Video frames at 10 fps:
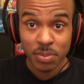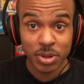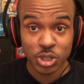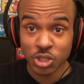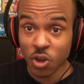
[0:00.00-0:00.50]

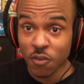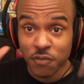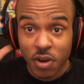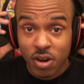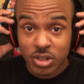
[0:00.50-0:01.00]
but so
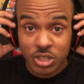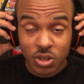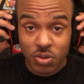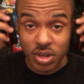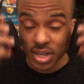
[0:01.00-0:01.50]
far
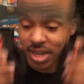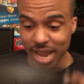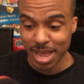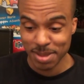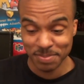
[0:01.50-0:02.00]
so good.
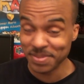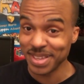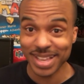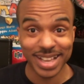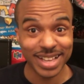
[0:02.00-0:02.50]
I am,
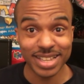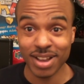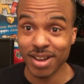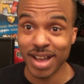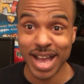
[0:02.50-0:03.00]

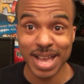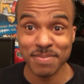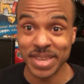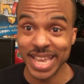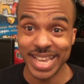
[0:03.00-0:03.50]
y'all. I
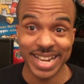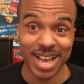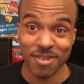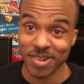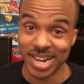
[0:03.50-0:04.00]
am geeking
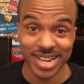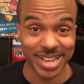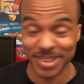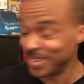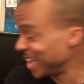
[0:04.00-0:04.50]
out right
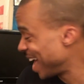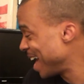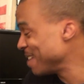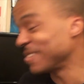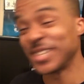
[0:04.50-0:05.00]
now.
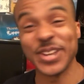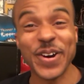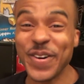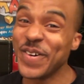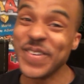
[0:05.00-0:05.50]
I am
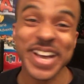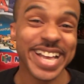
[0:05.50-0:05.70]
so